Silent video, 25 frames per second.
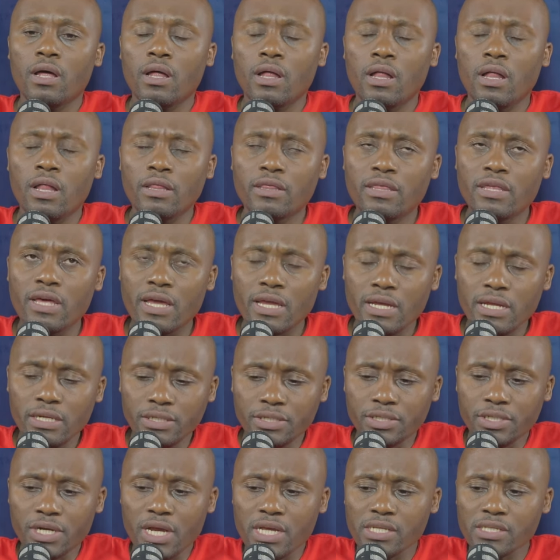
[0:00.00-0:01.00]
The
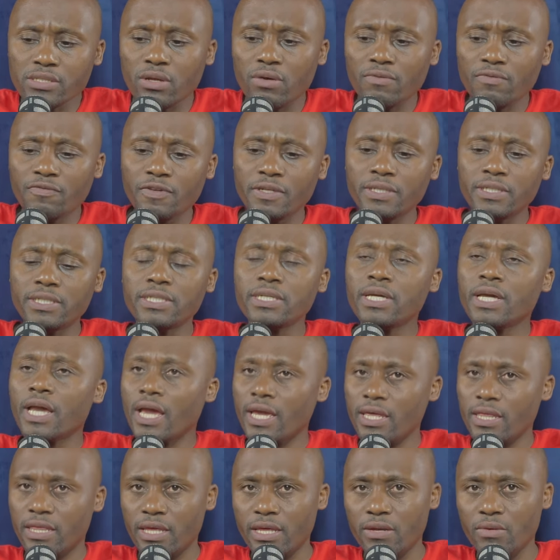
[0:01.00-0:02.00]
interest of ETA
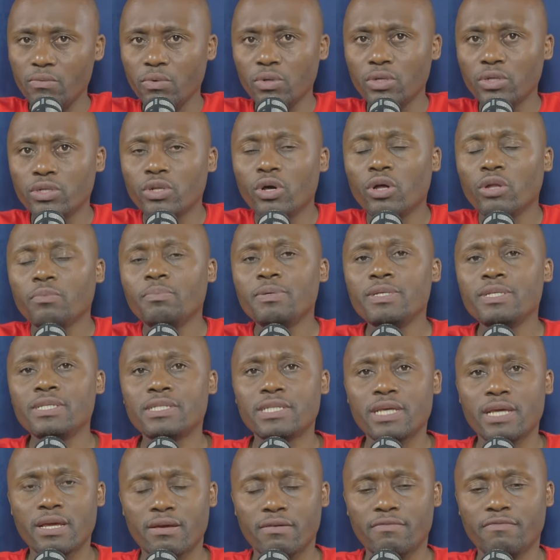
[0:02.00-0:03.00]
then will not be
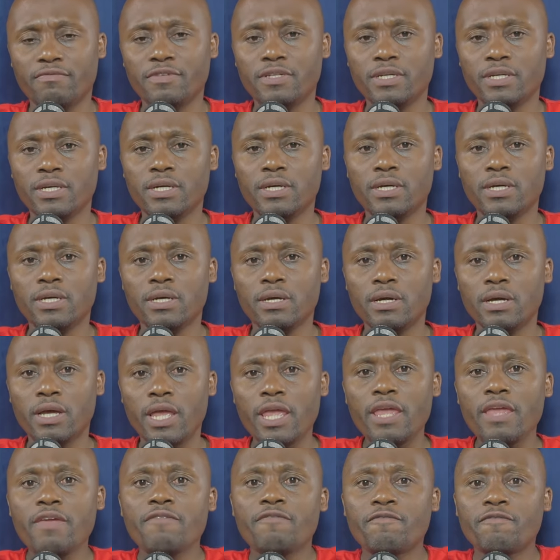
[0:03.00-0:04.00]
served
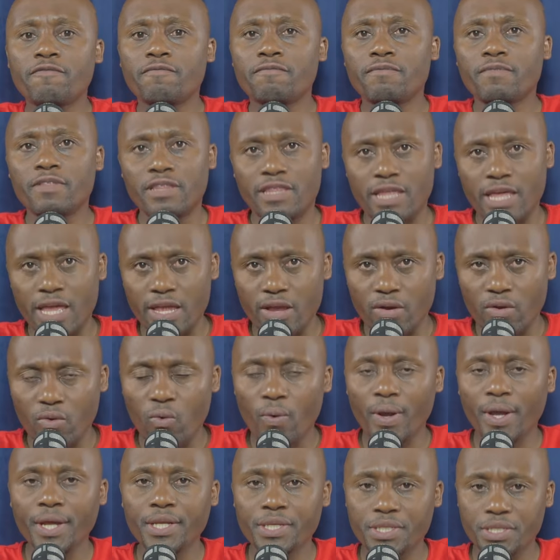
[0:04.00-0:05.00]
if they
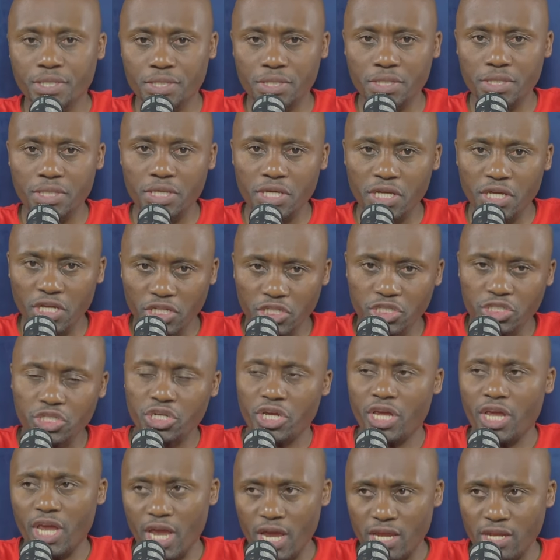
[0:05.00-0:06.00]
quit
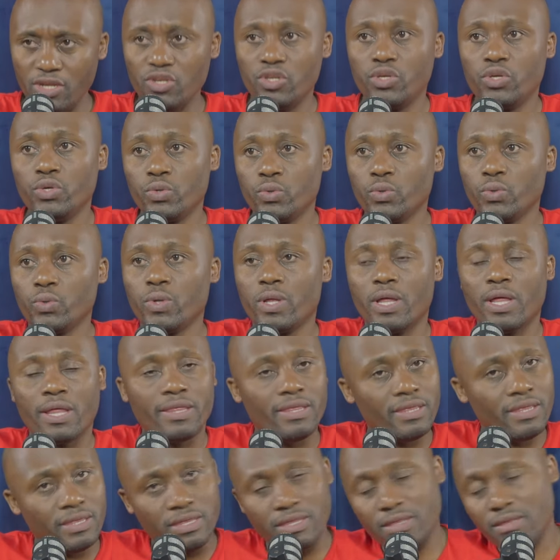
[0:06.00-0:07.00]
EGNU.
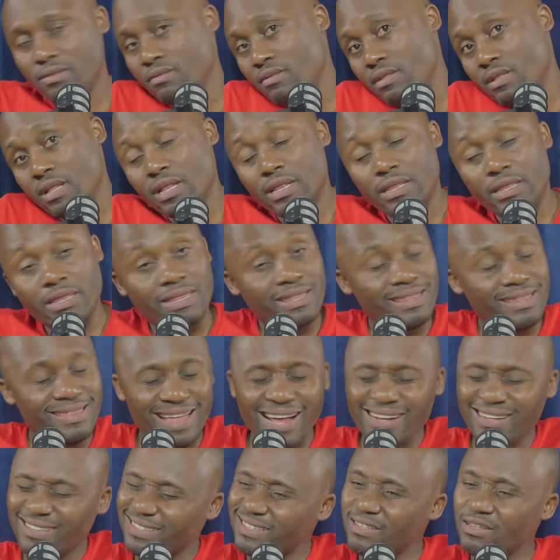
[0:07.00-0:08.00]

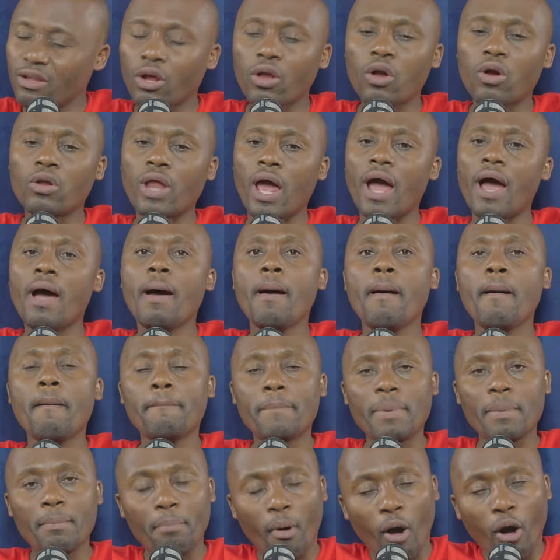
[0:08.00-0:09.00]
That's not going to be
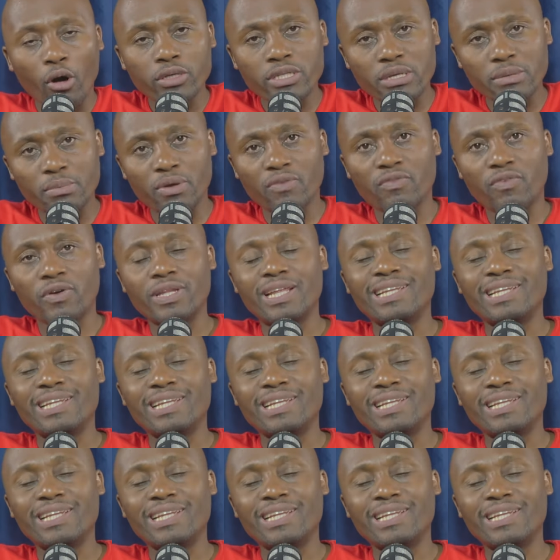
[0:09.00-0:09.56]
possible for the